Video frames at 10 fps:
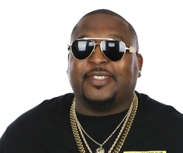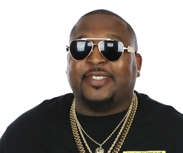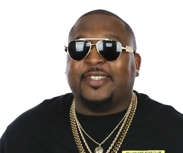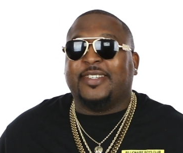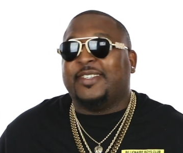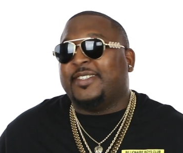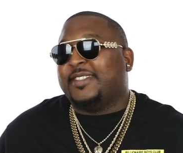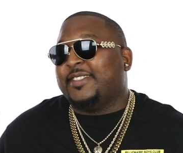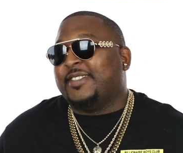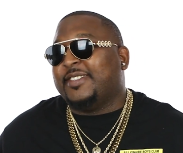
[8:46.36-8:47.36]

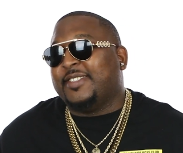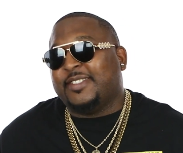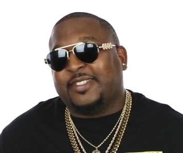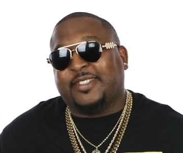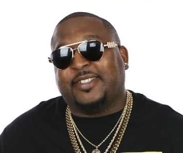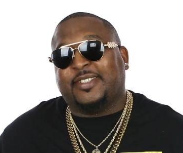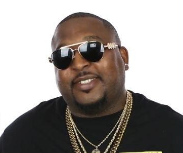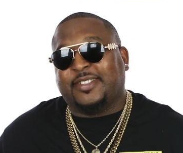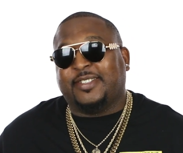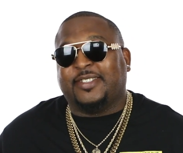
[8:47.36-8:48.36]

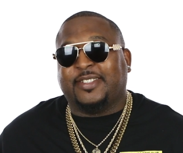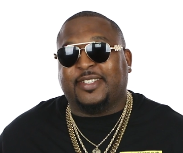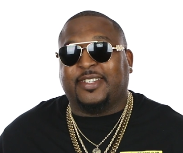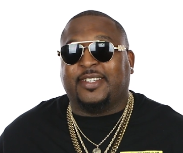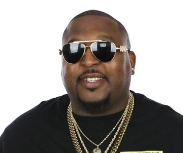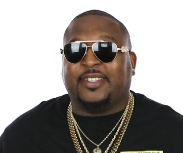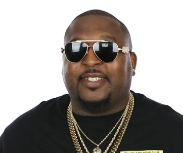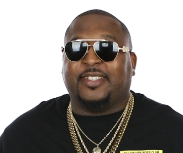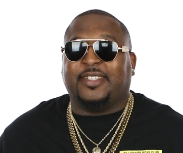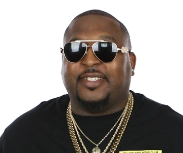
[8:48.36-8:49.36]

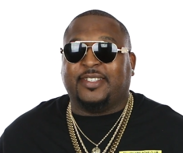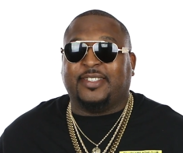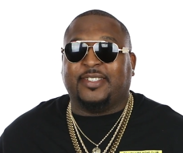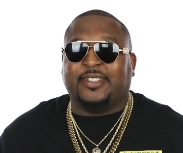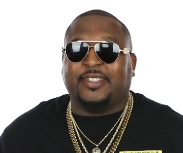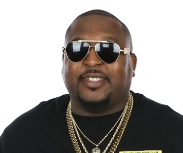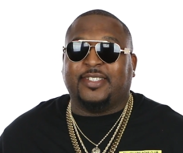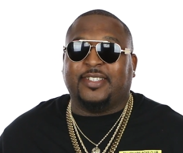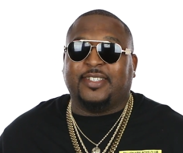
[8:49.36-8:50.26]
No one is speaking in this clip.